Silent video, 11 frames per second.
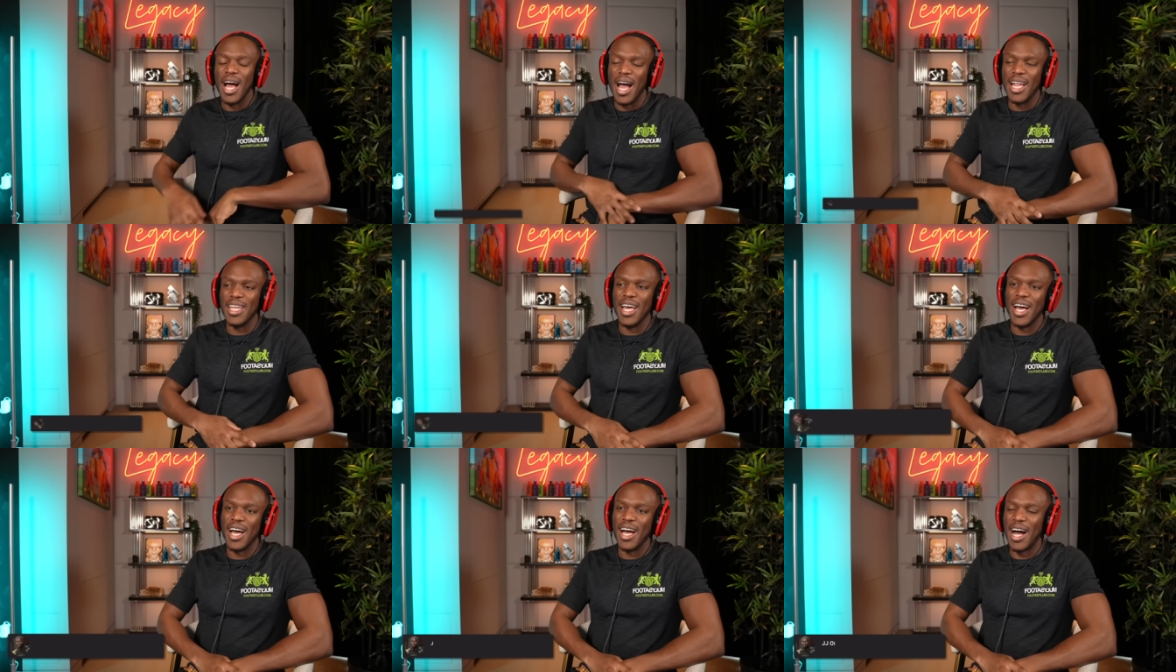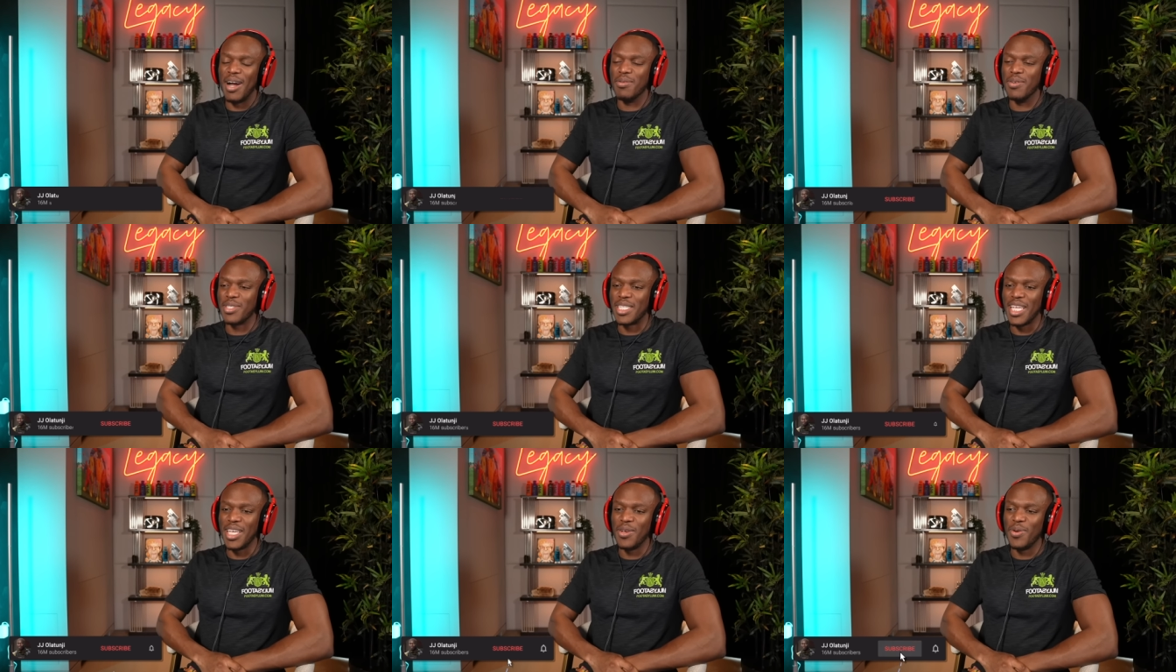and uh, I will see
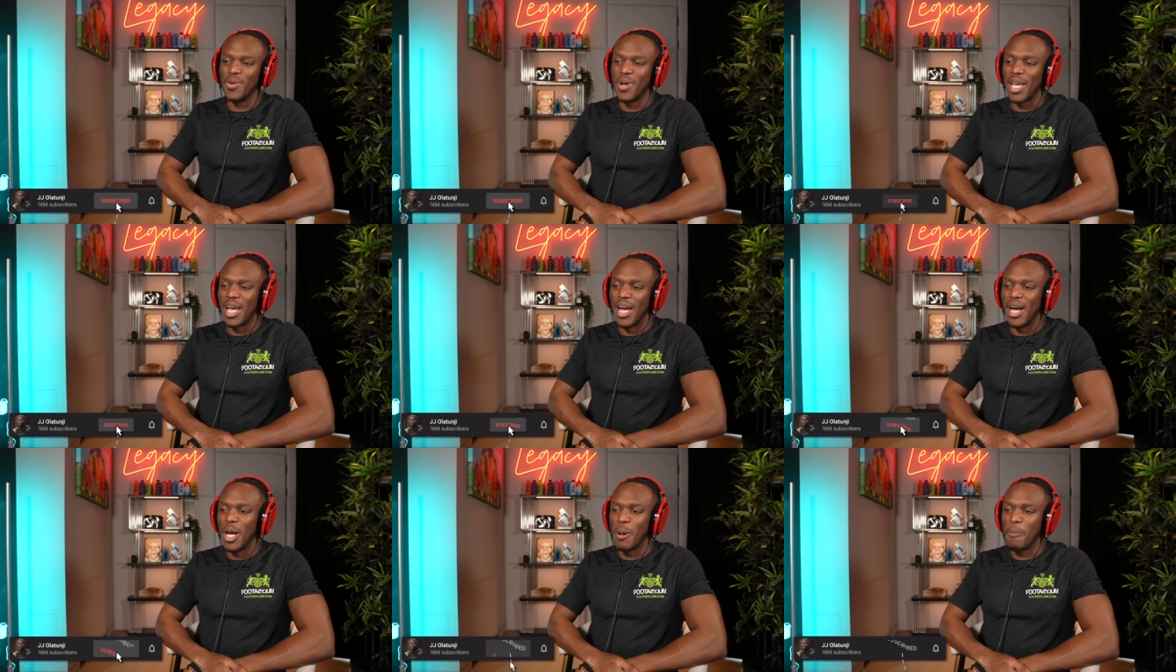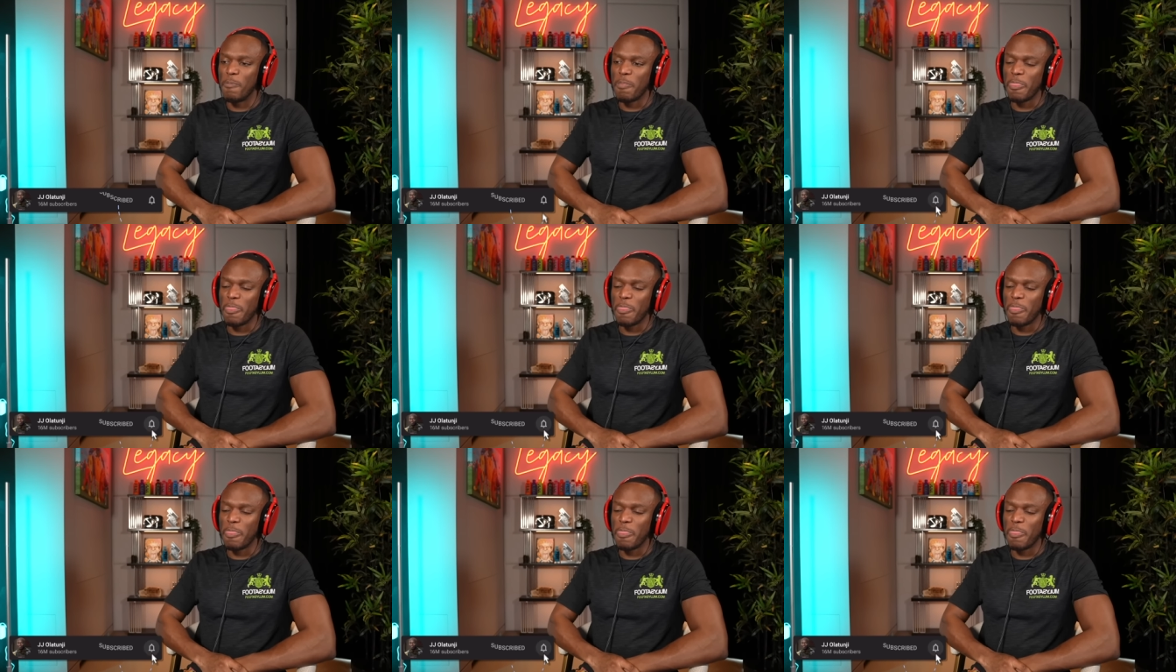you um,